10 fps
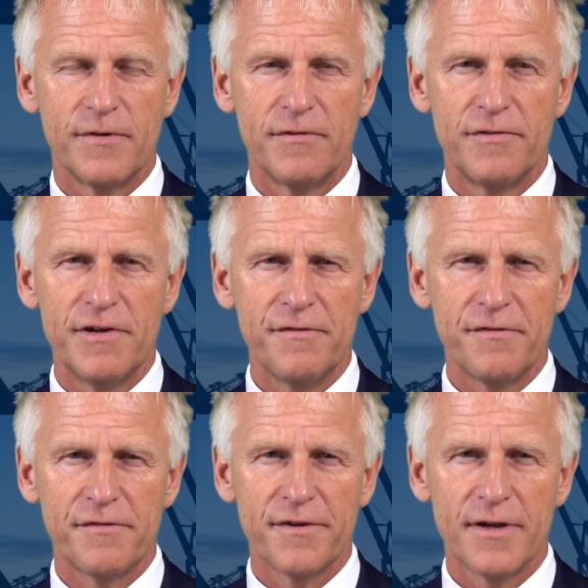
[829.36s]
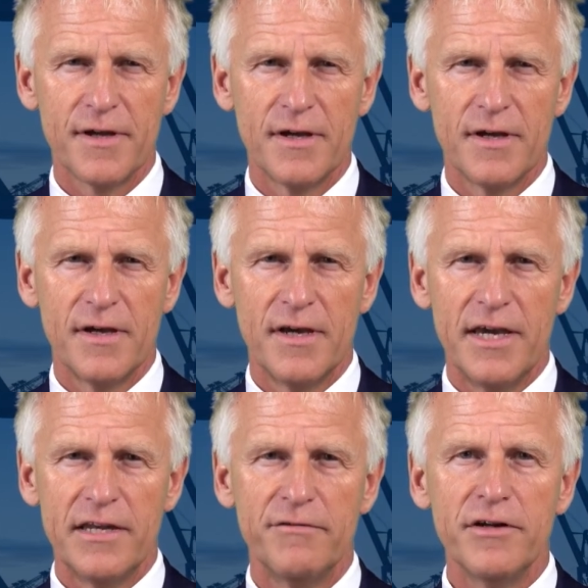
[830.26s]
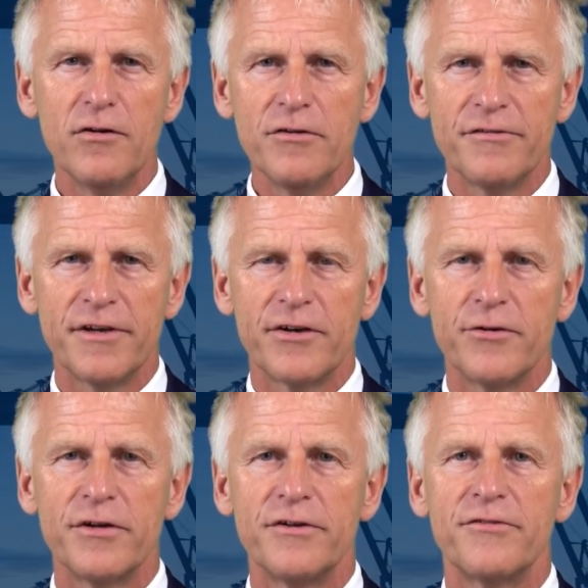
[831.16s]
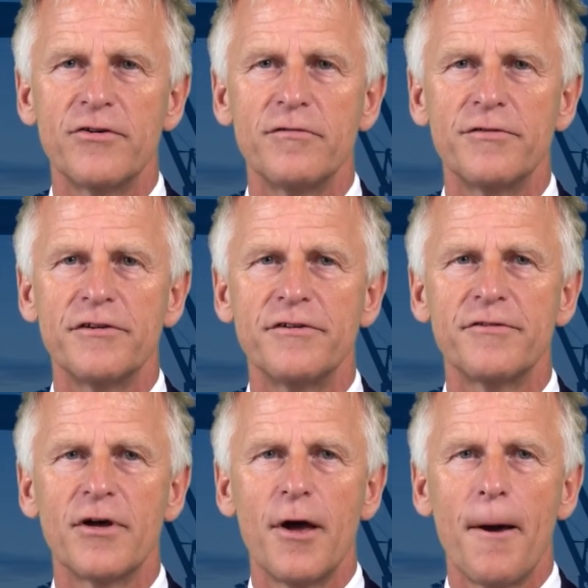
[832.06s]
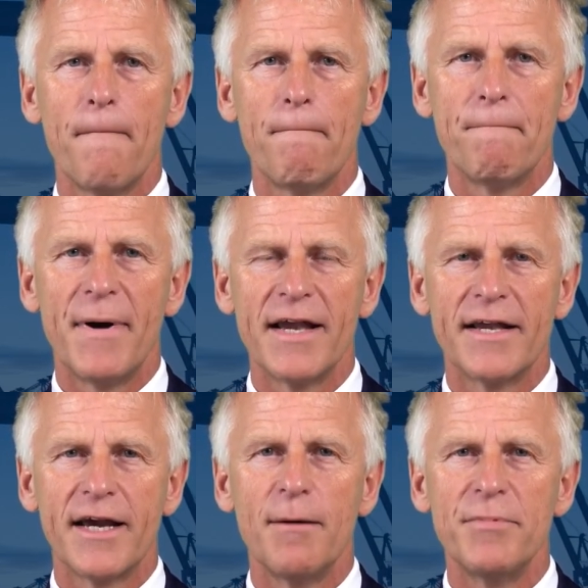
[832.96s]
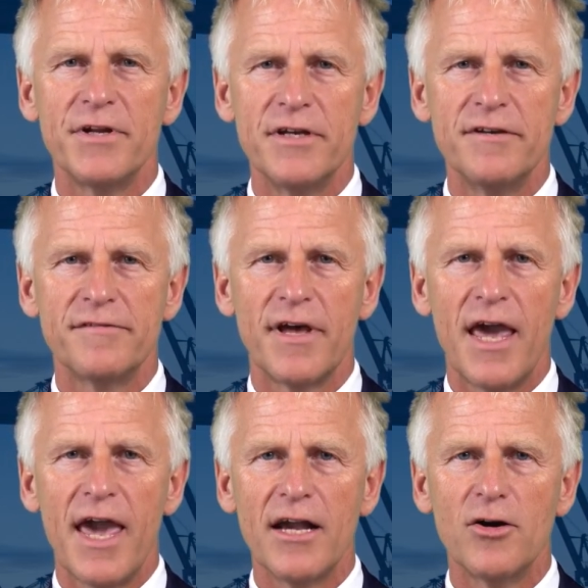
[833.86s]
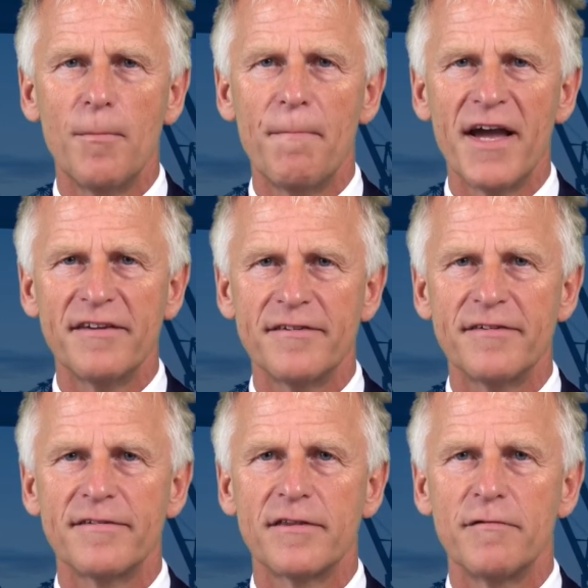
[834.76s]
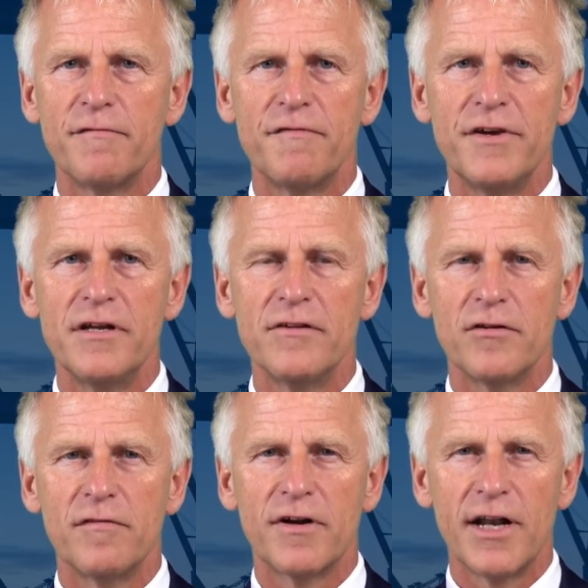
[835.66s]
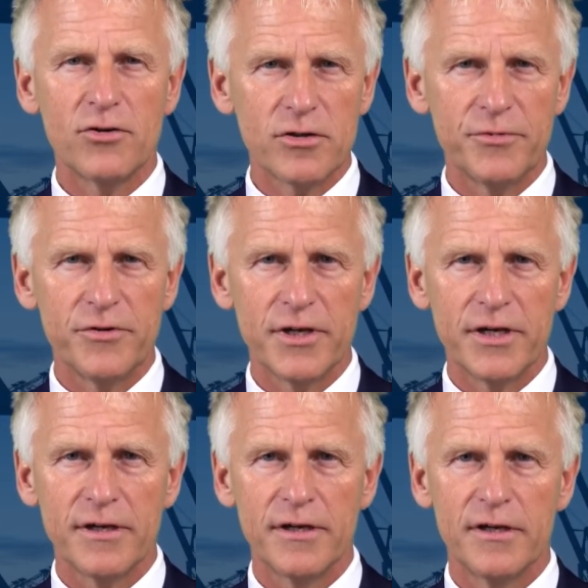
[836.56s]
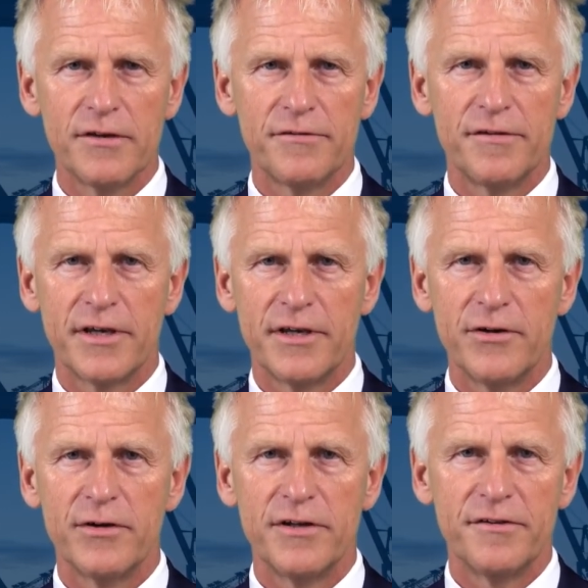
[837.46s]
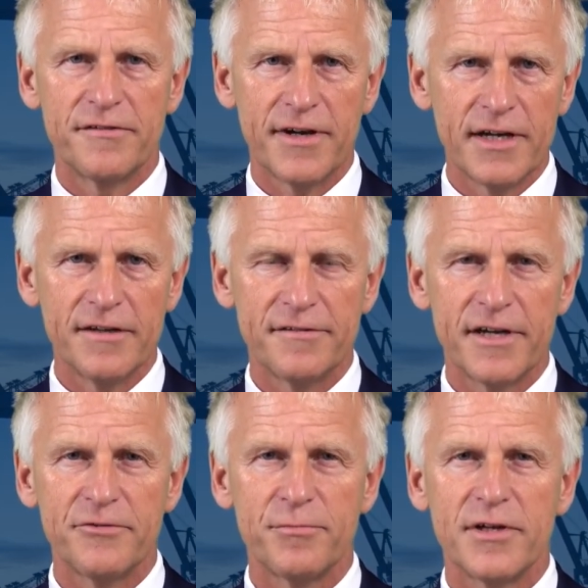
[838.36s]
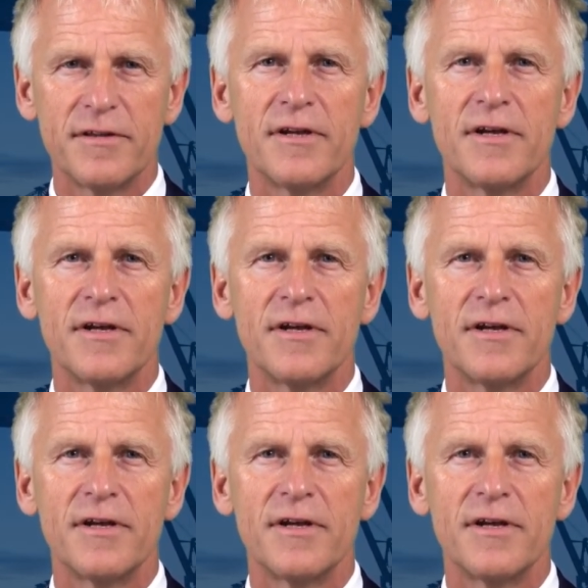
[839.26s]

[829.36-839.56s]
Fifth, individual security services by companies encompasses the field of cloud computing, security site assessment